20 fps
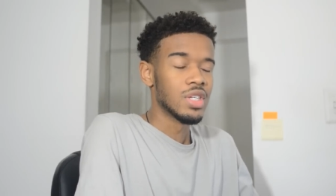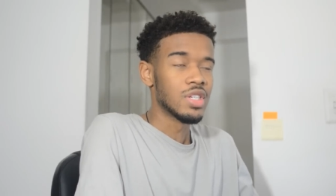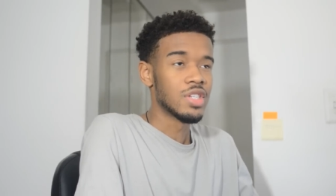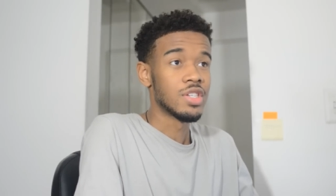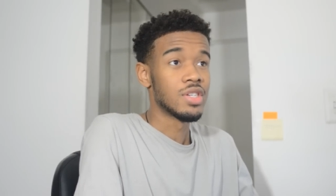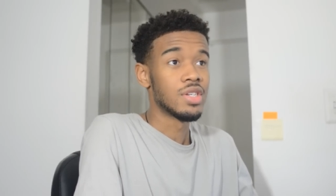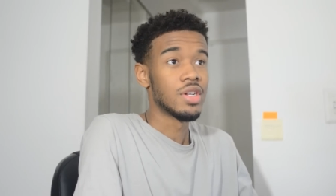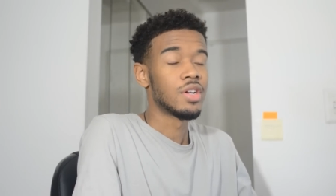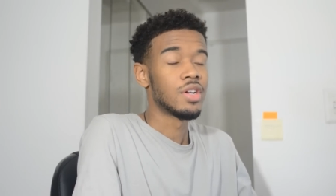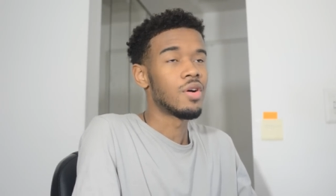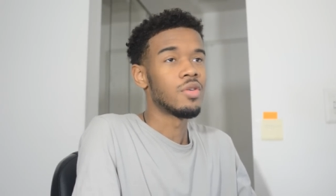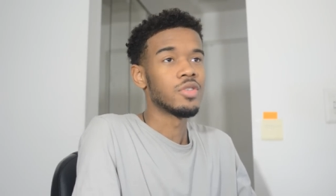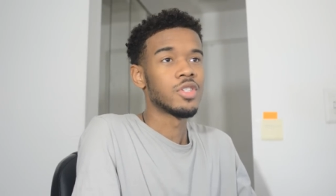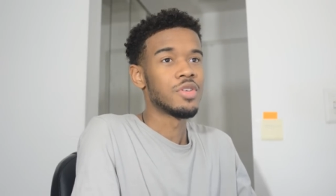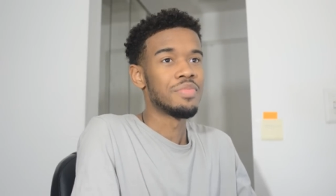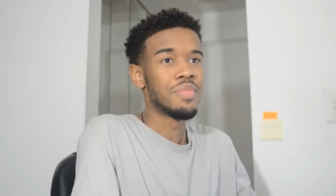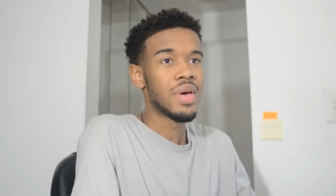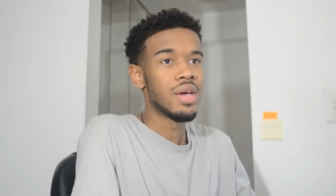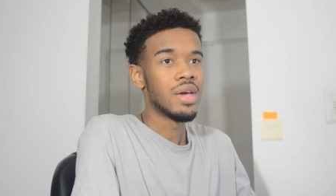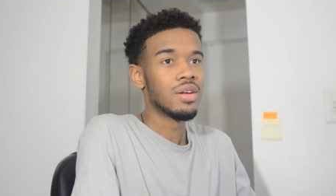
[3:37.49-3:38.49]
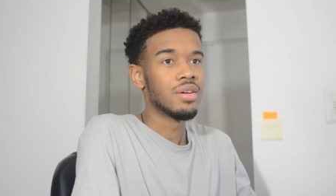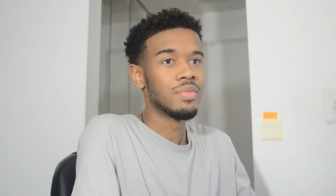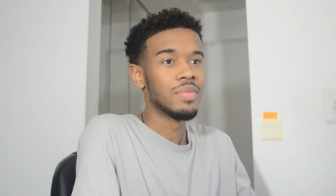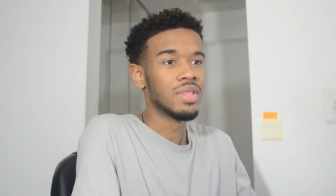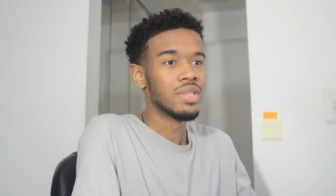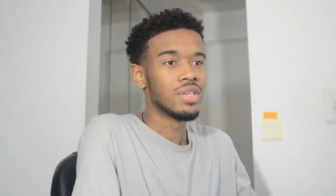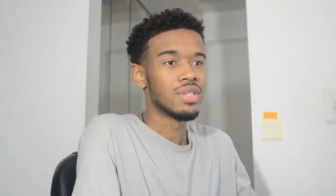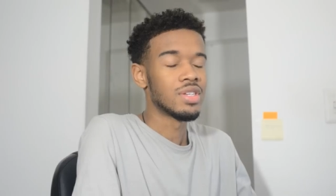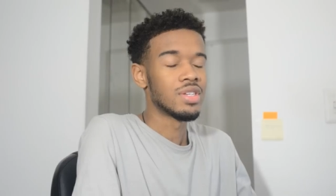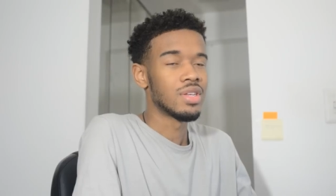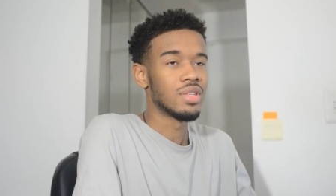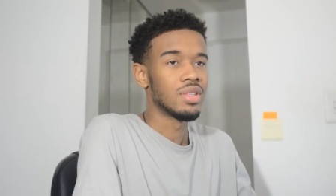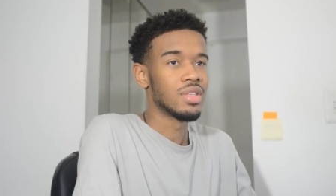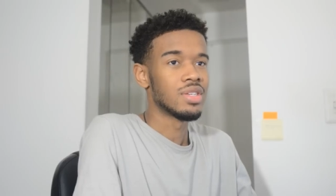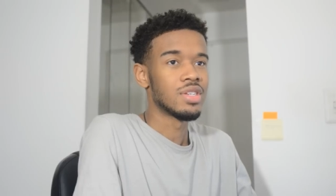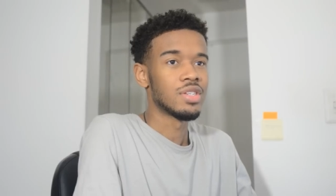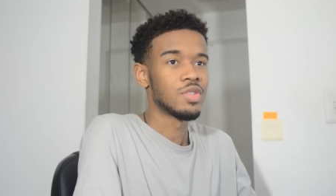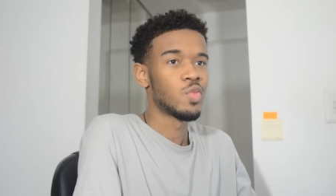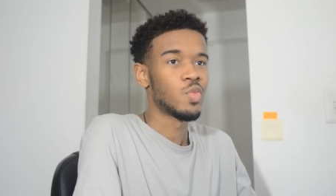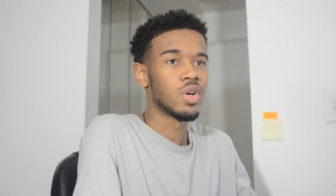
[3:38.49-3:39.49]
This isn't an ultimatum, and this is
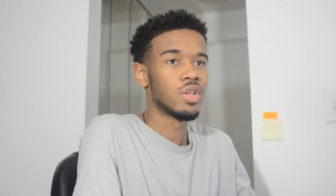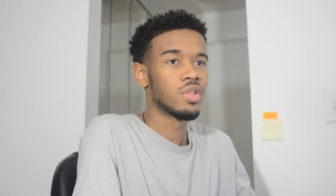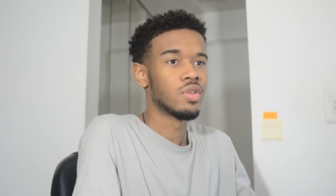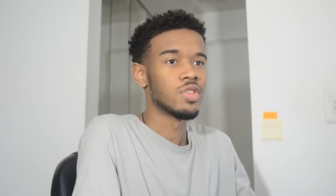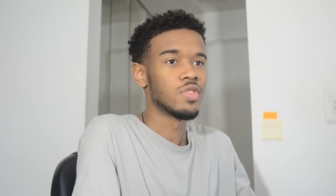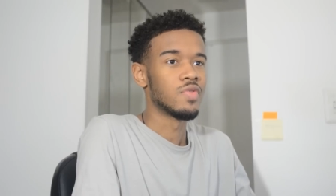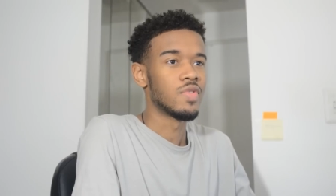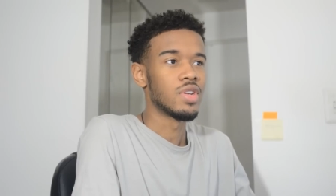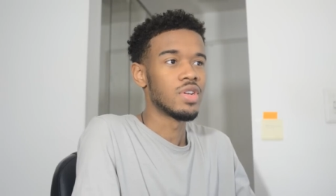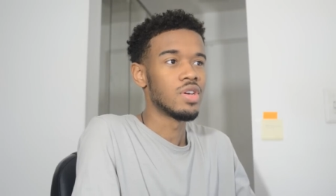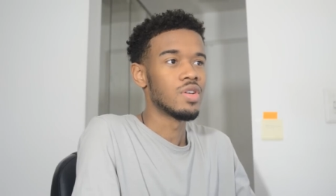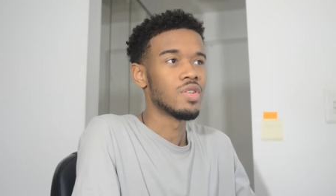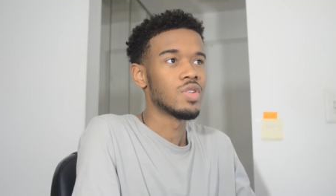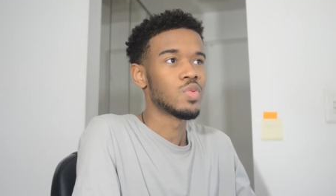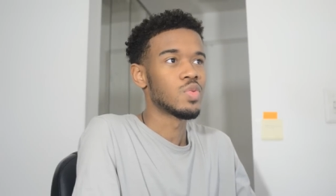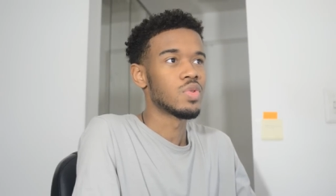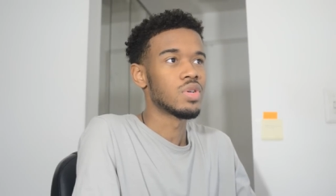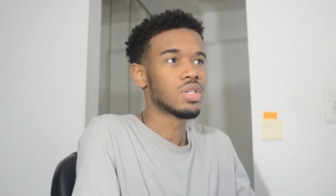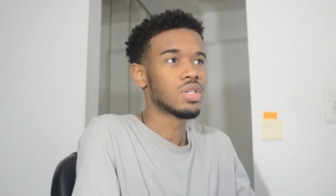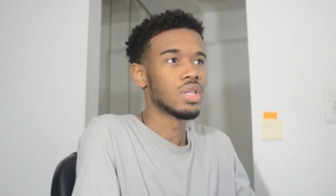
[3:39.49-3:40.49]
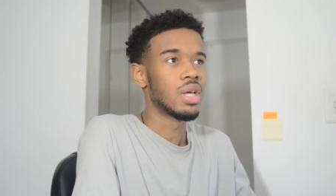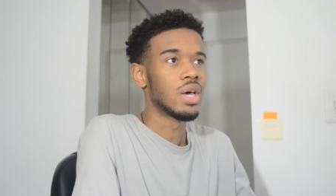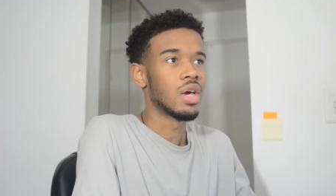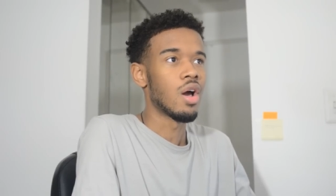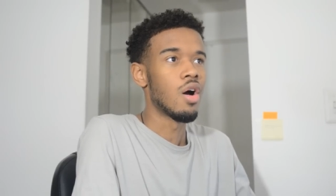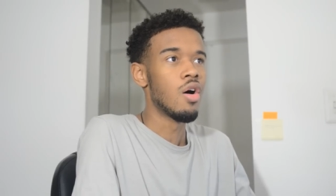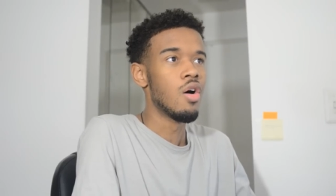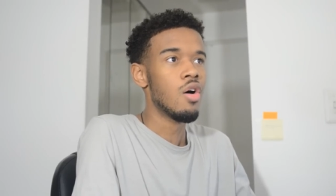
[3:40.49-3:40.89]
this isn't one of those videos where it's like,